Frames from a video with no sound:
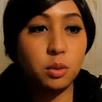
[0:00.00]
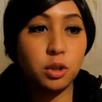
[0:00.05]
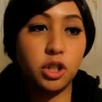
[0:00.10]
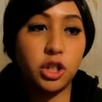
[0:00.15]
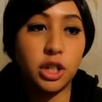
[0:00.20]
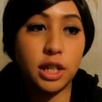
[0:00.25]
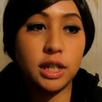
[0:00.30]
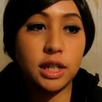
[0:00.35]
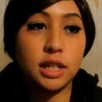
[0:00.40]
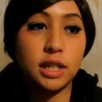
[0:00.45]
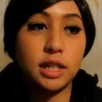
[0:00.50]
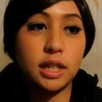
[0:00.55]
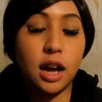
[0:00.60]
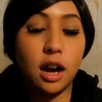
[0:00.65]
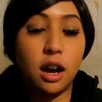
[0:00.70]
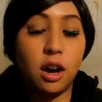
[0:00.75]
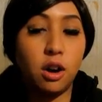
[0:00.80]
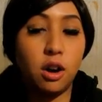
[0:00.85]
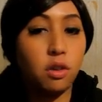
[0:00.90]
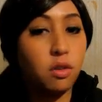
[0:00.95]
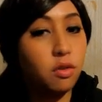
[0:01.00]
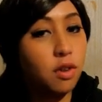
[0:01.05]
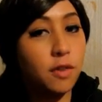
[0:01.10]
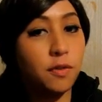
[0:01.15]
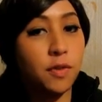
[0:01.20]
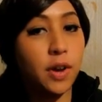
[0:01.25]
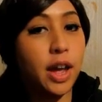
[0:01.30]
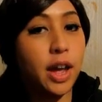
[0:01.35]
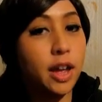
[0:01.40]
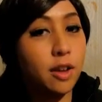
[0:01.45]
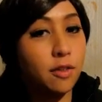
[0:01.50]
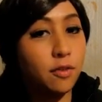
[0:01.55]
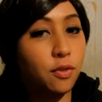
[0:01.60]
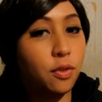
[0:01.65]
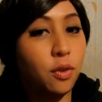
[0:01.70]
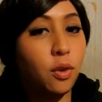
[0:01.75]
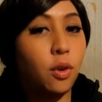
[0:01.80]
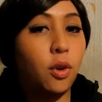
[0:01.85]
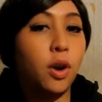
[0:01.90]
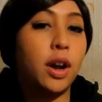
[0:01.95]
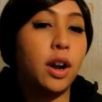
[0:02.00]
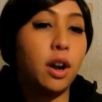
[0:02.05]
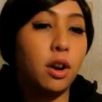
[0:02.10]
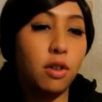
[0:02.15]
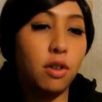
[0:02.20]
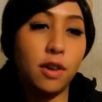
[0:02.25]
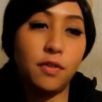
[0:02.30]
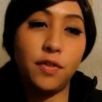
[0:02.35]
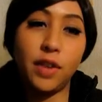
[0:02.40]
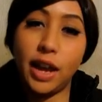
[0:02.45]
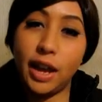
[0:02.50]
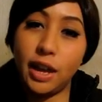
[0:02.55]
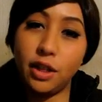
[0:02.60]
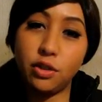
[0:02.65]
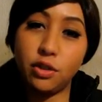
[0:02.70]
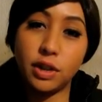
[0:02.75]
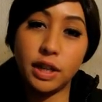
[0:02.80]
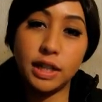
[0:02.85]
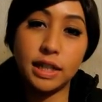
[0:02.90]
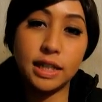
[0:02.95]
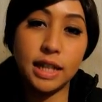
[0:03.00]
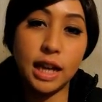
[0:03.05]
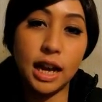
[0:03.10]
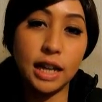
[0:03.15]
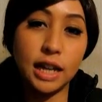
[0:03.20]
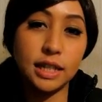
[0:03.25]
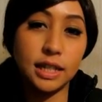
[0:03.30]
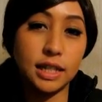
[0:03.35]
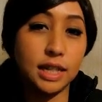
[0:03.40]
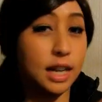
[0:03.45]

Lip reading: which is our rough A4 and our rough A3 sizes,